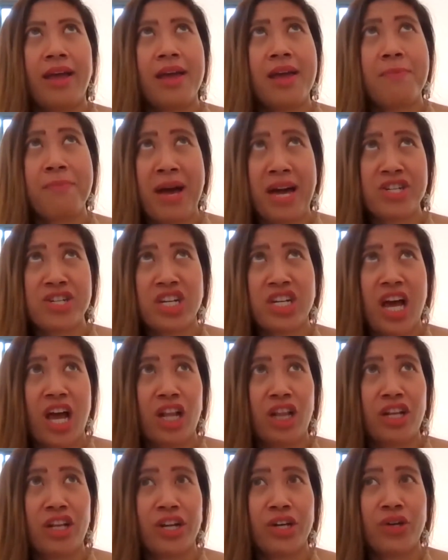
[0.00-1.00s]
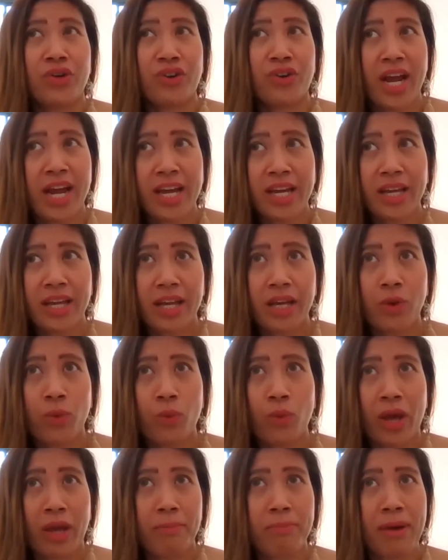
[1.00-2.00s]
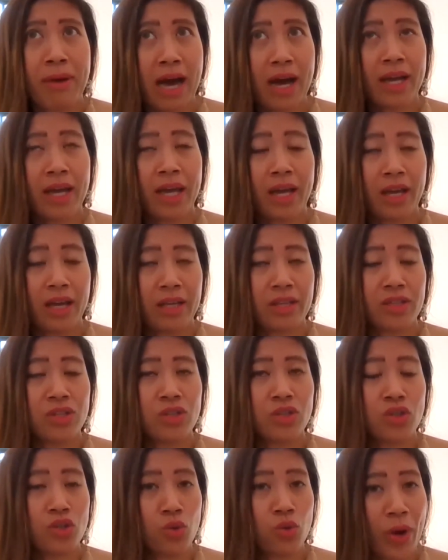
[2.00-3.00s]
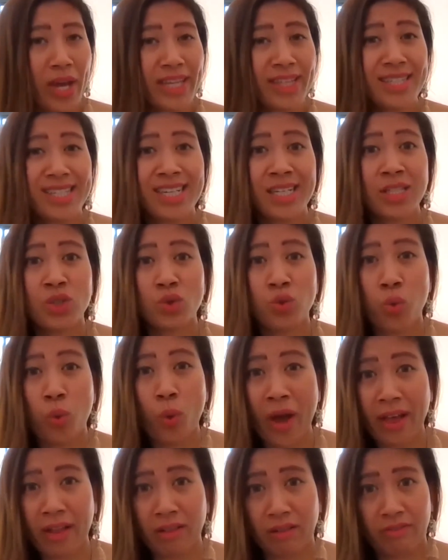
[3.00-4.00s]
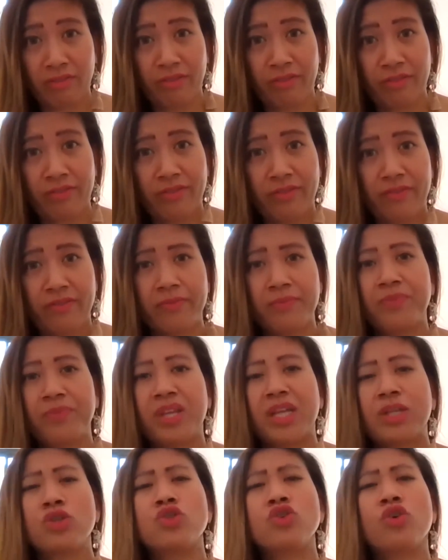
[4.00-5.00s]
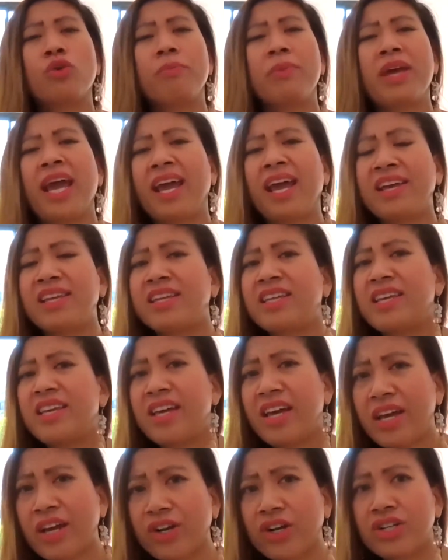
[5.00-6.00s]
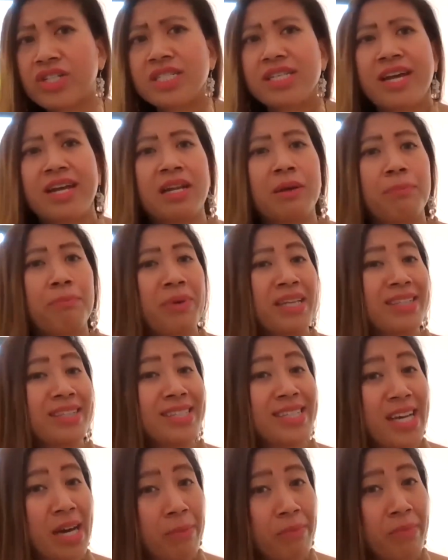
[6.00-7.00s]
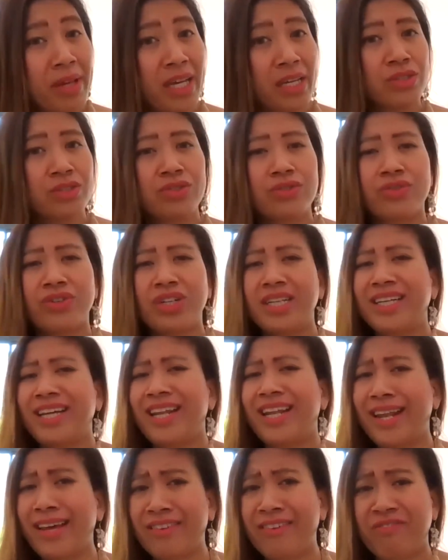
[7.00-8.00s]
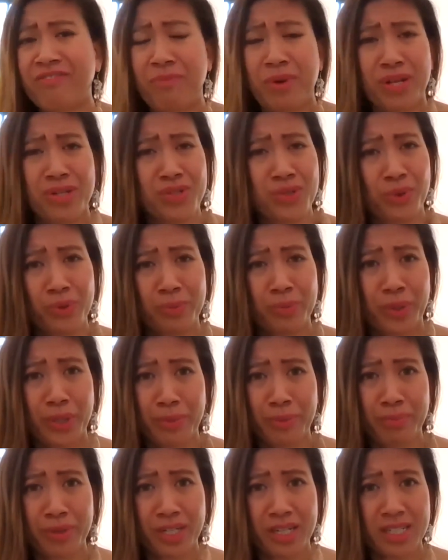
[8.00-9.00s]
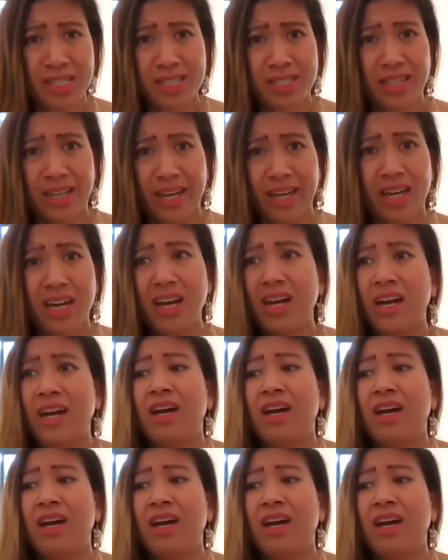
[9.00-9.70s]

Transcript: imagine I learned Reiki way back in 2012. It took me eight years and a pandemic to really live my soul purpose, like